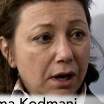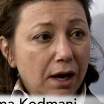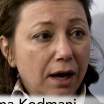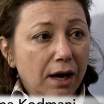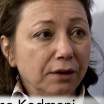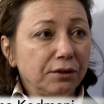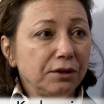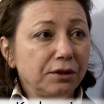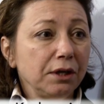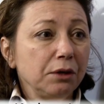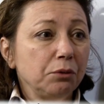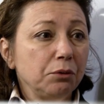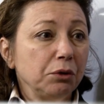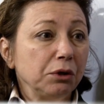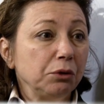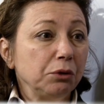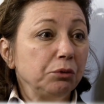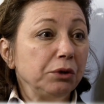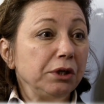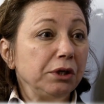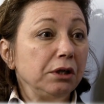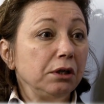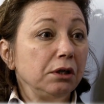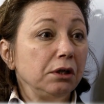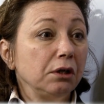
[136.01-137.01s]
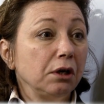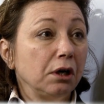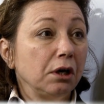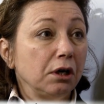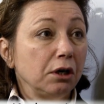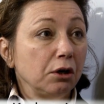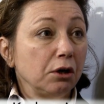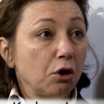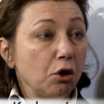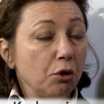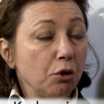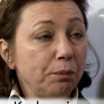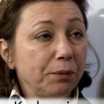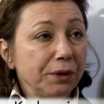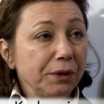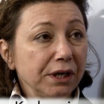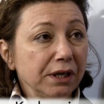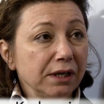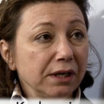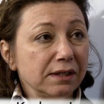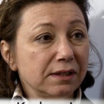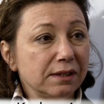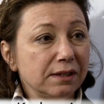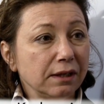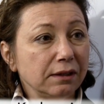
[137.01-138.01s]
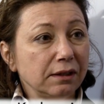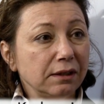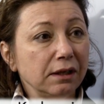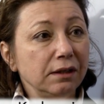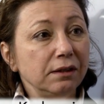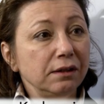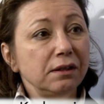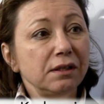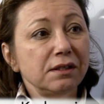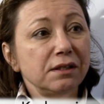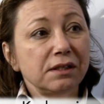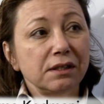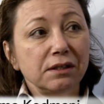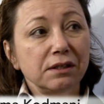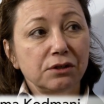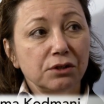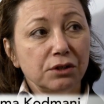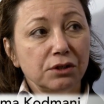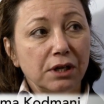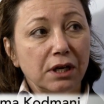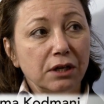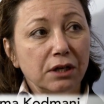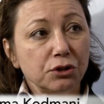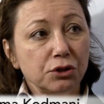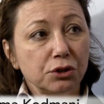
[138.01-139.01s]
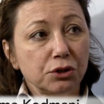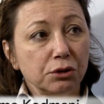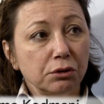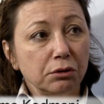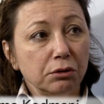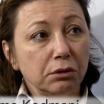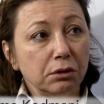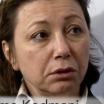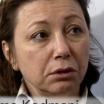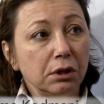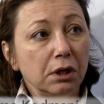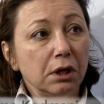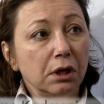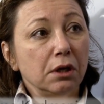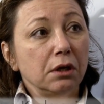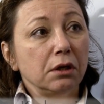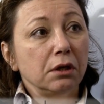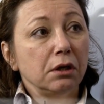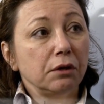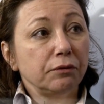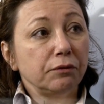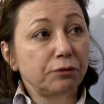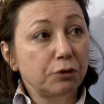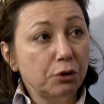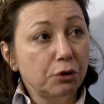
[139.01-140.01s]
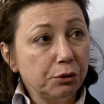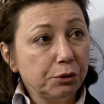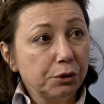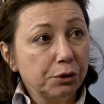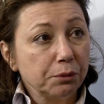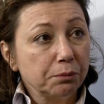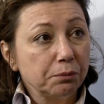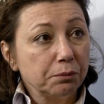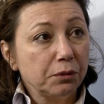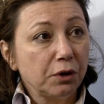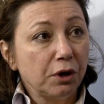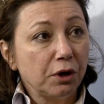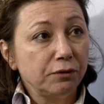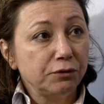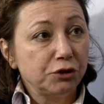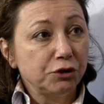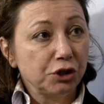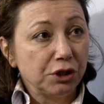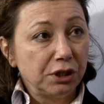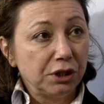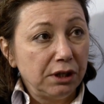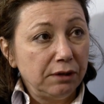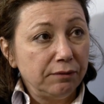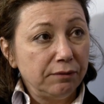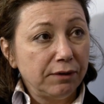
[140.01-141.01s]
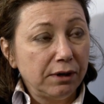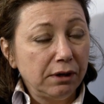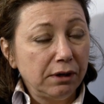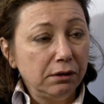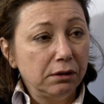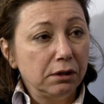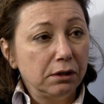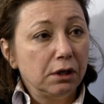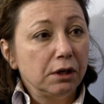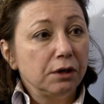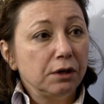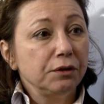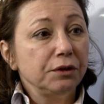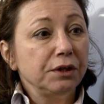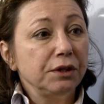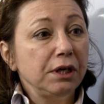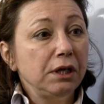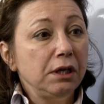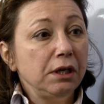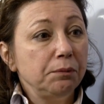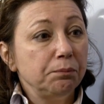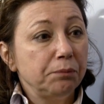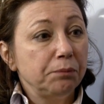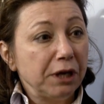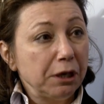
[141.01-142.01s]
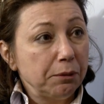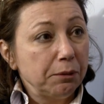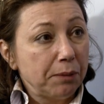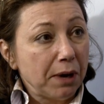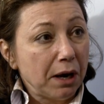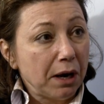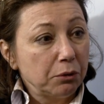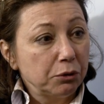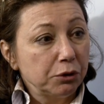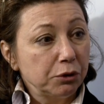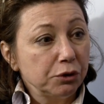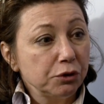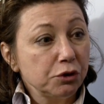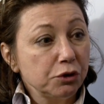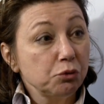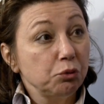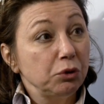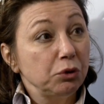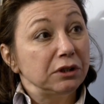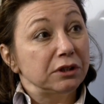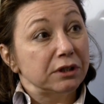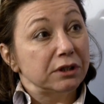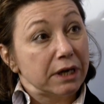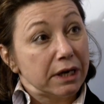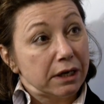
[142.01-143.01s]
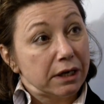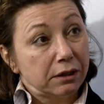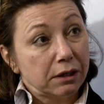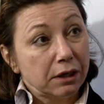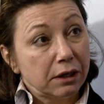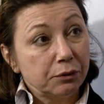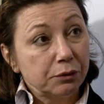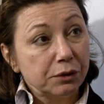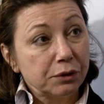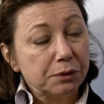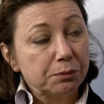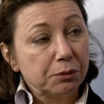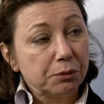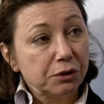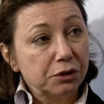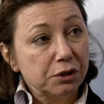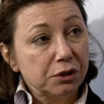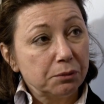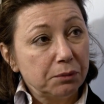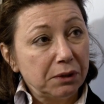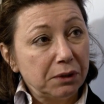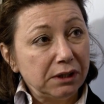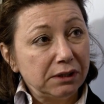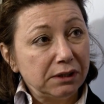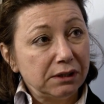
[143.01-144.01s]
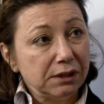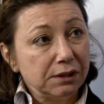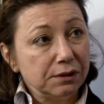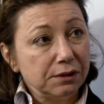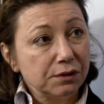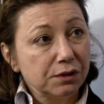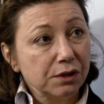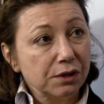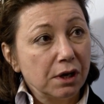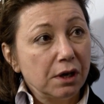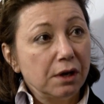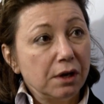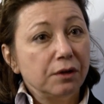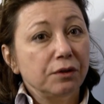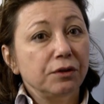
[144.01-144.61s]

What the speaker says: I think what we are hoping is that in this international forum of Geneva, the big powers will take their responsibilities.